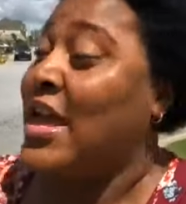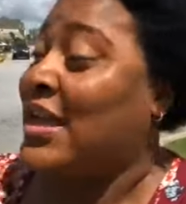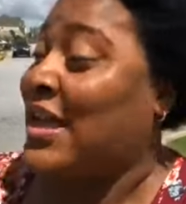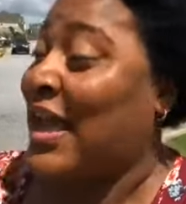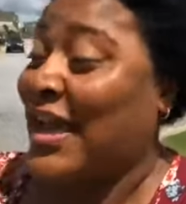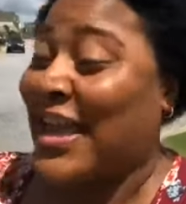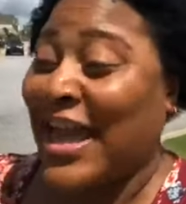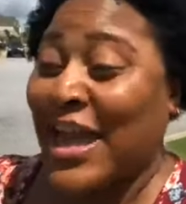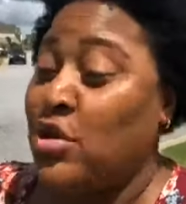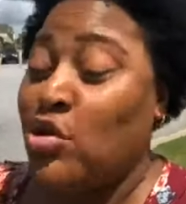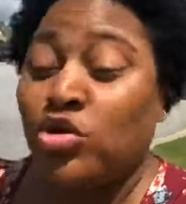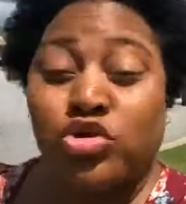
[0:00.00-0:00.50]
Can,
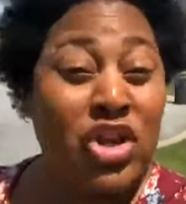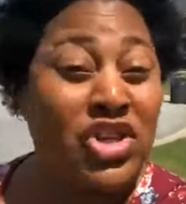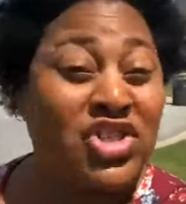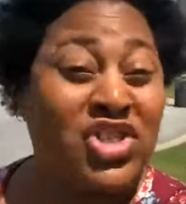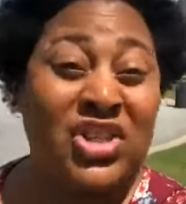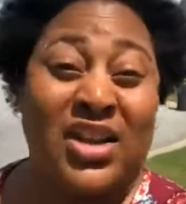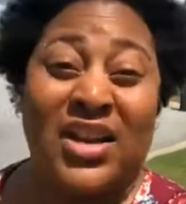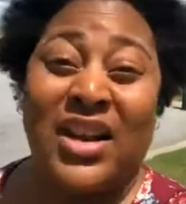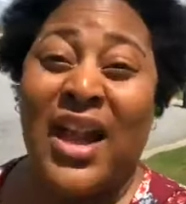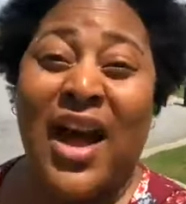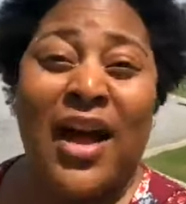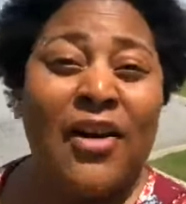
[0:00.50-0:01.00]
can you just
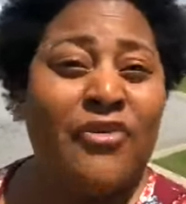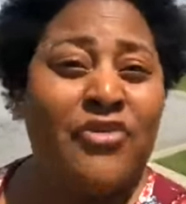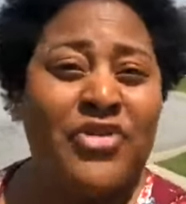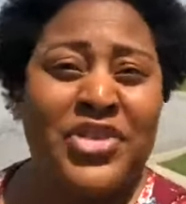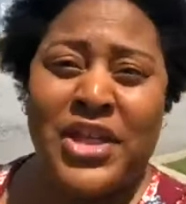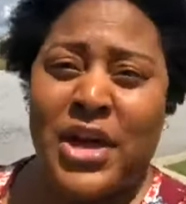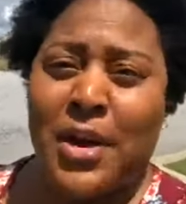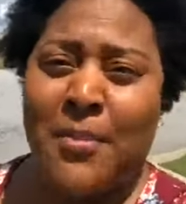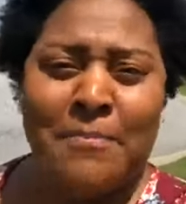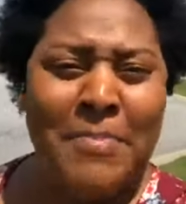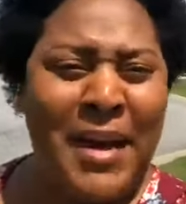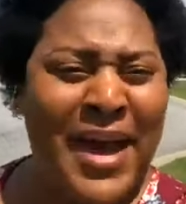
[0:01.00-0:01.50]
love
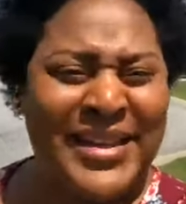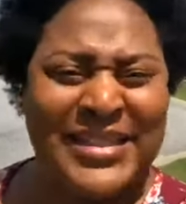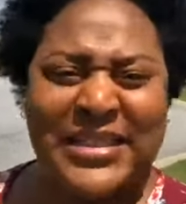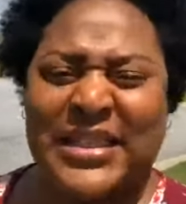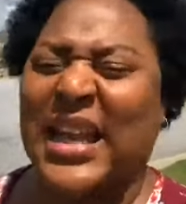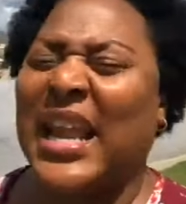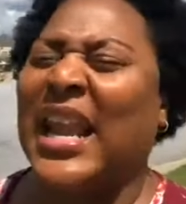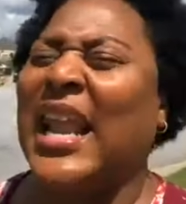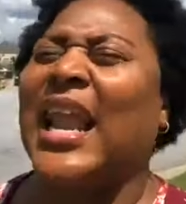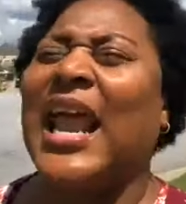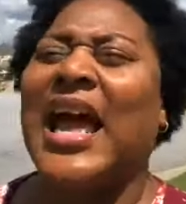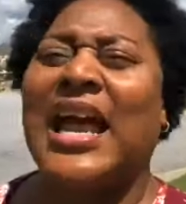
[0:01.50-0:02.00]
them back
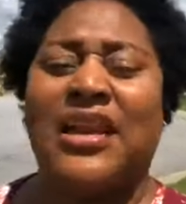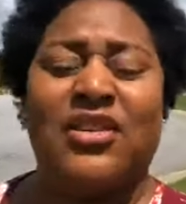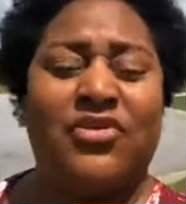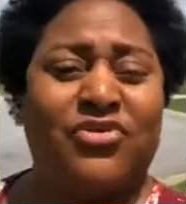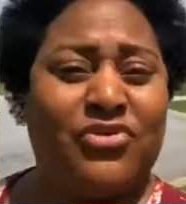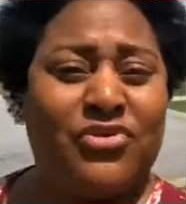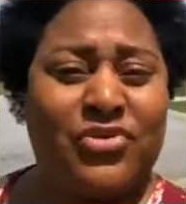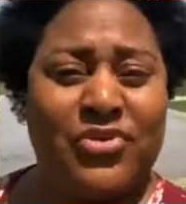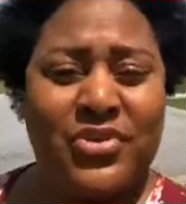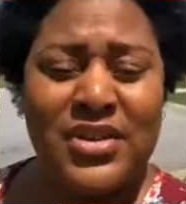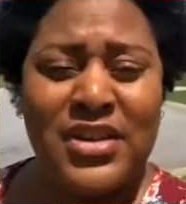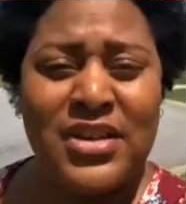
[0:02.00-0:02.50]
to
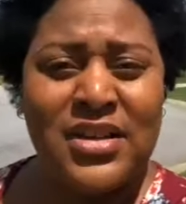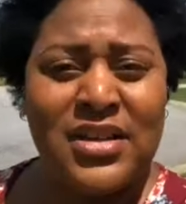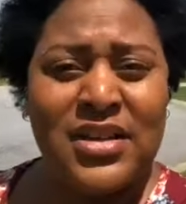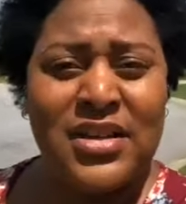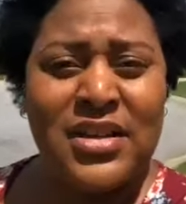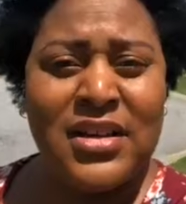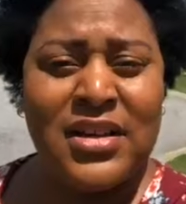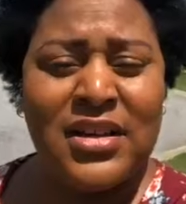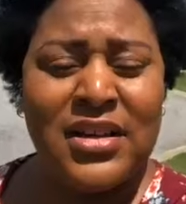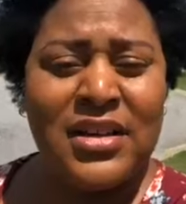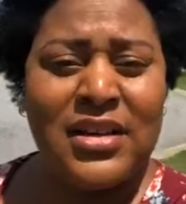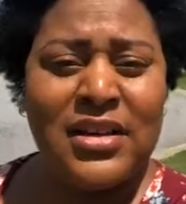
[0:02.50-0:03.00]
life
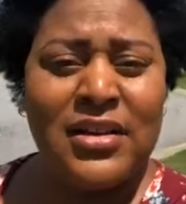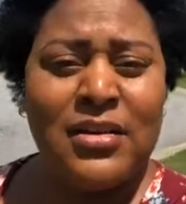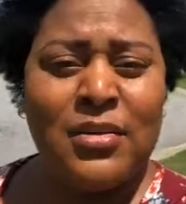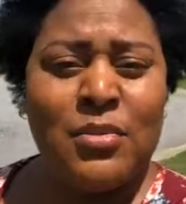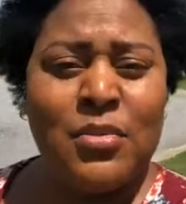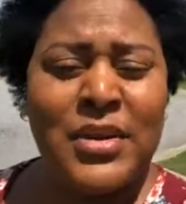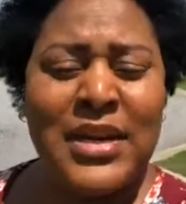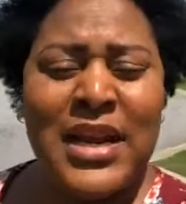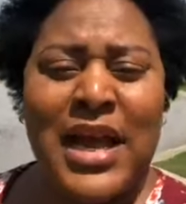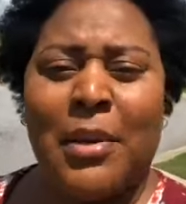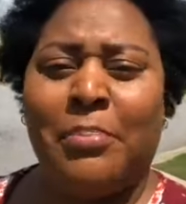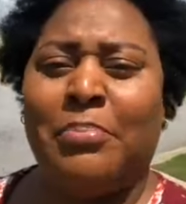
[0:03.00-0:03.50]

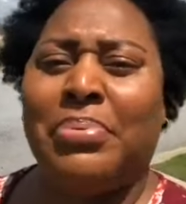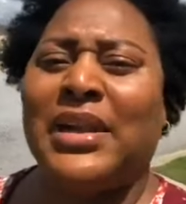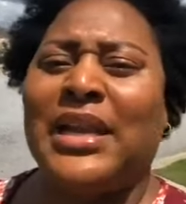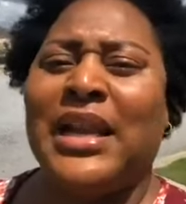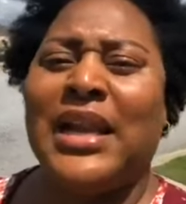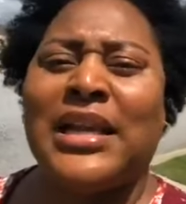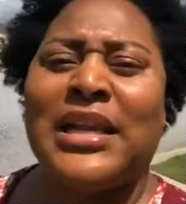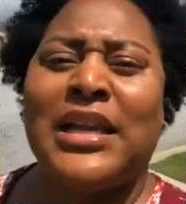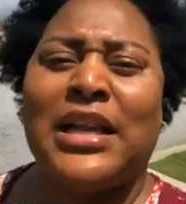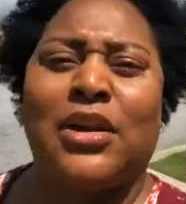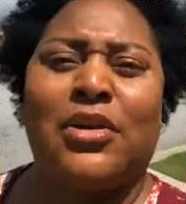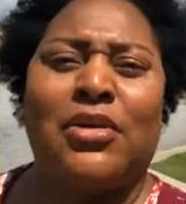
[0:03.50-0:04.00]
without
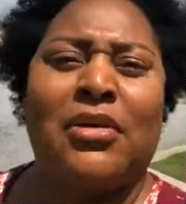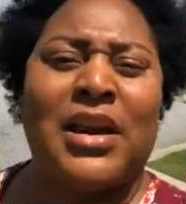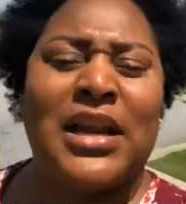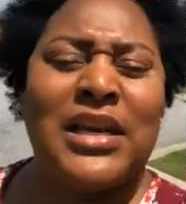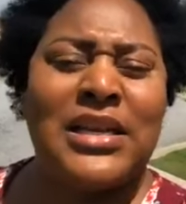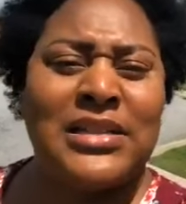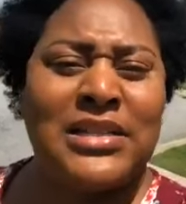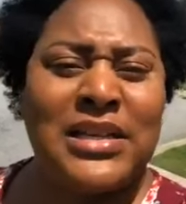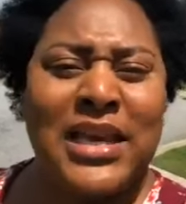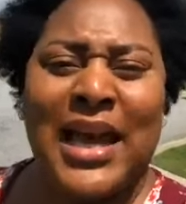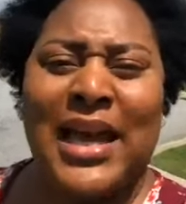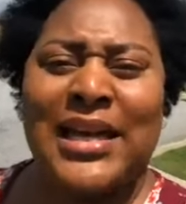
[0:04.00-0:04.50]
playing
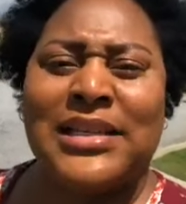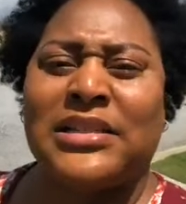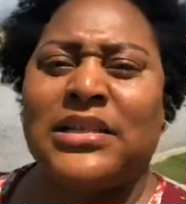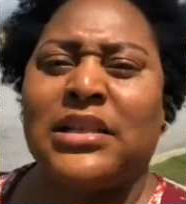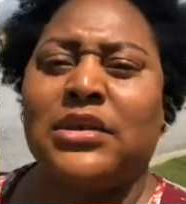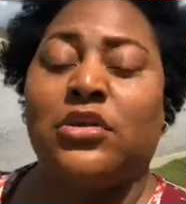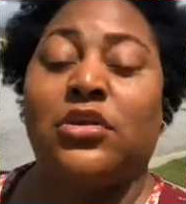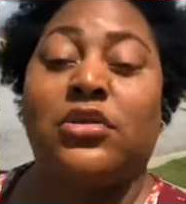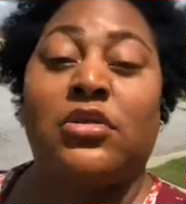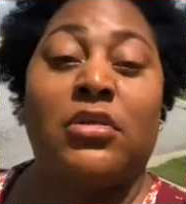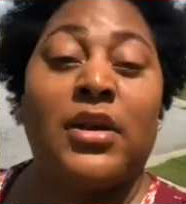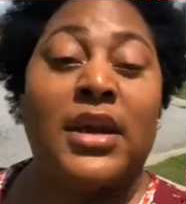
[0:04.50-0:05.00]
crazy,
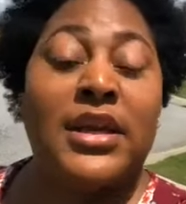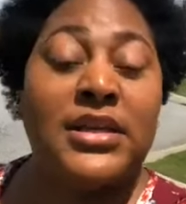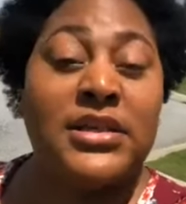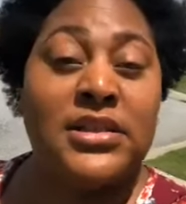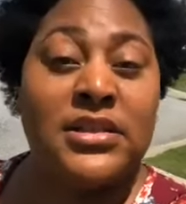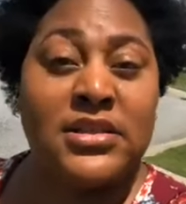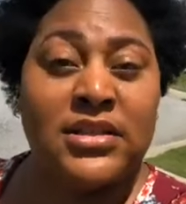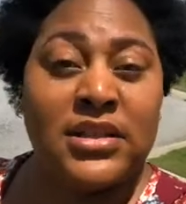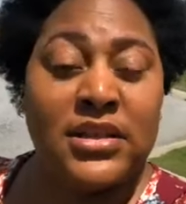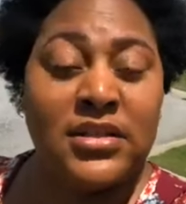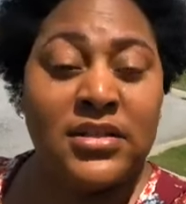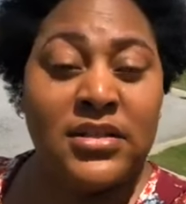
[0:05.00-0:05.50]
acting
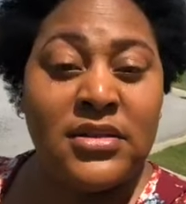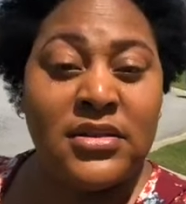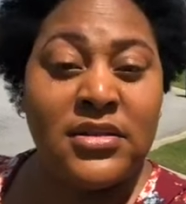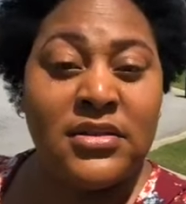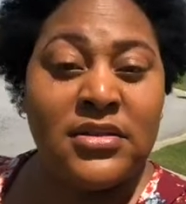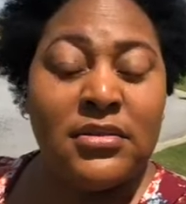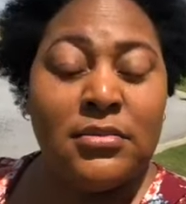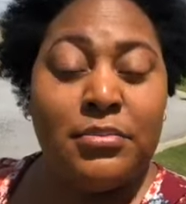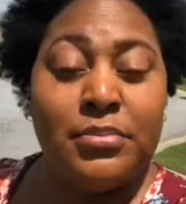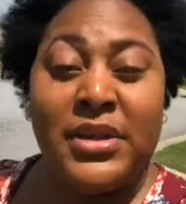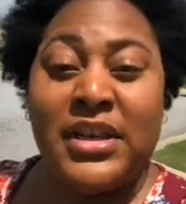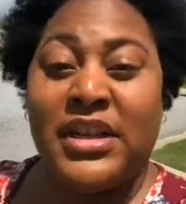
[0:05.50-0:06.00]
crazy,
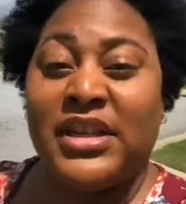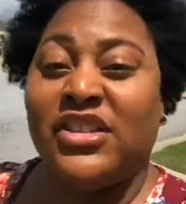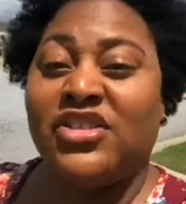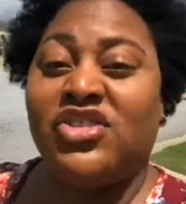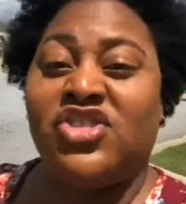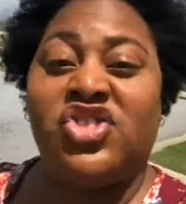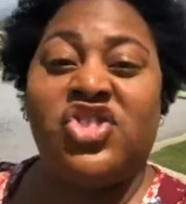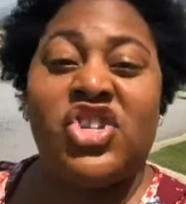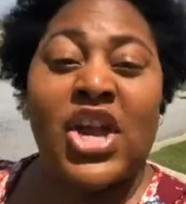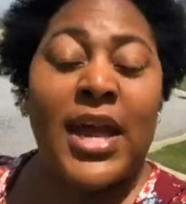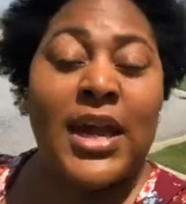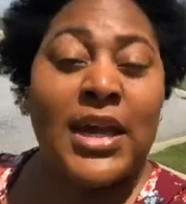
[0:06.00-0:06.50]
being
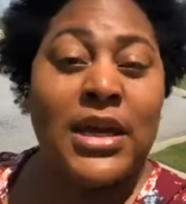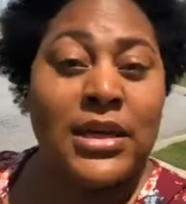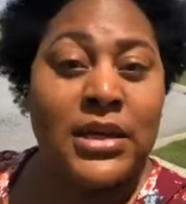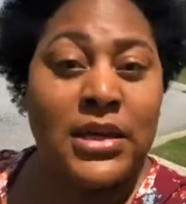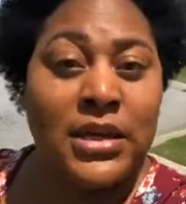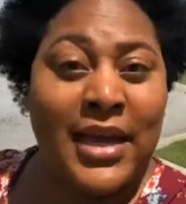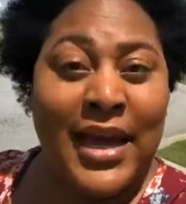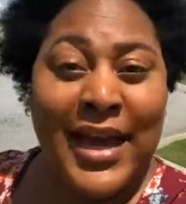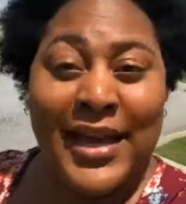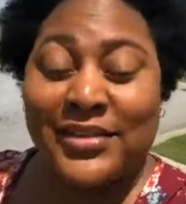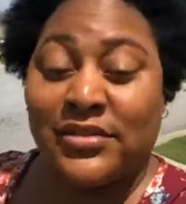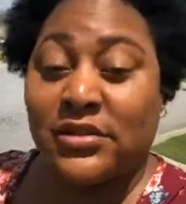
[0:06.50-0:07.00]

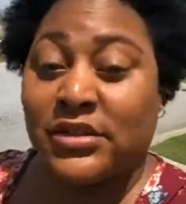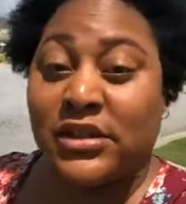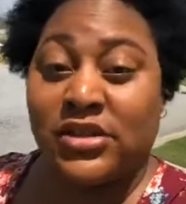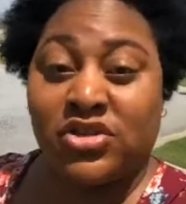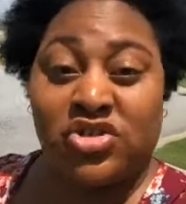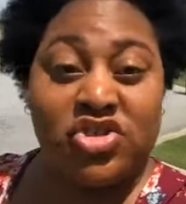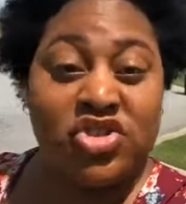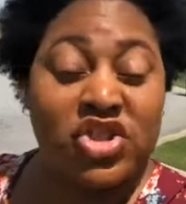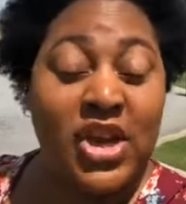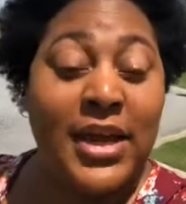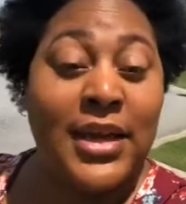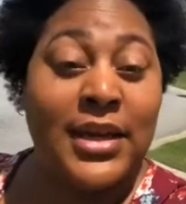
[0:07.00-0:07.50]
shady, acting
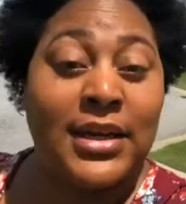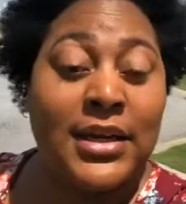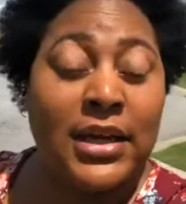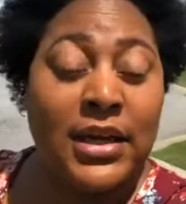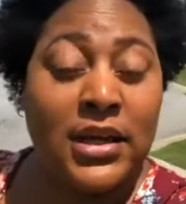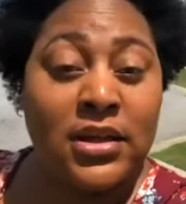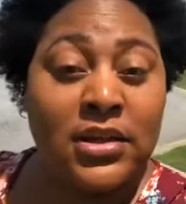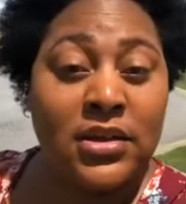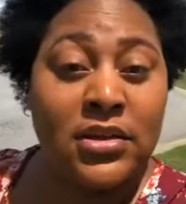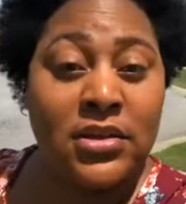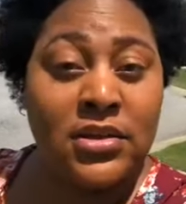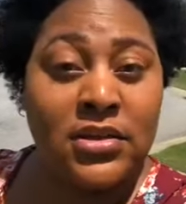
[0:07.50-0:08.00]

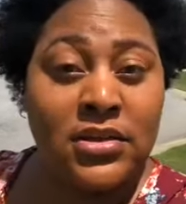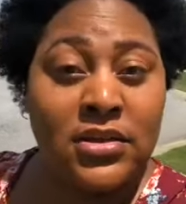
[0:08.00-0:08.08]
shady?